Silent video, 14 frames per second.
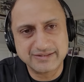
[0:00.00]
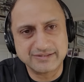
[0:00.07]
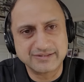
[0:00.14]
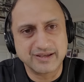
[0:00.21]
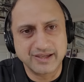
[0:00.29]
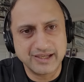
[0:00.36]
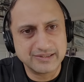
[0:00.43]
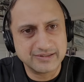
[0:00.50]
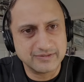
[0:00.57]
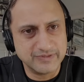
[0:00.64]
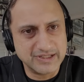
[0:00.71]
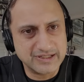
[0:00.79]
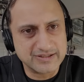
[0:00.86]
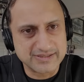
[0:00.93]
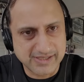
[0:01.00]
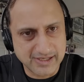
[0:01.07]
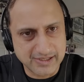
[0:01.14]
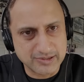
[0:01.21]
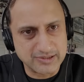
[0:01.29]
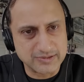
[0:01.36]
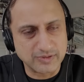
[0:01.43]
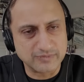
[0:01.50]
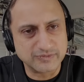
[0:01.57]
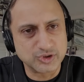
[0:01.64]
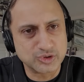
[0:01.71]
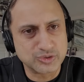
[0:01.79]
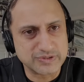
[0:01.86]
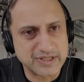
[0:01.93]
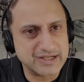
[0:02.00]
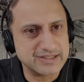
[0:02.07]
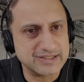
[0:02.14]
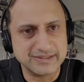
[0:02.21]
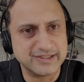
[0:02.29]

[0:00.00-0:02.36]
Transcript: It's again the weaker sections of the society.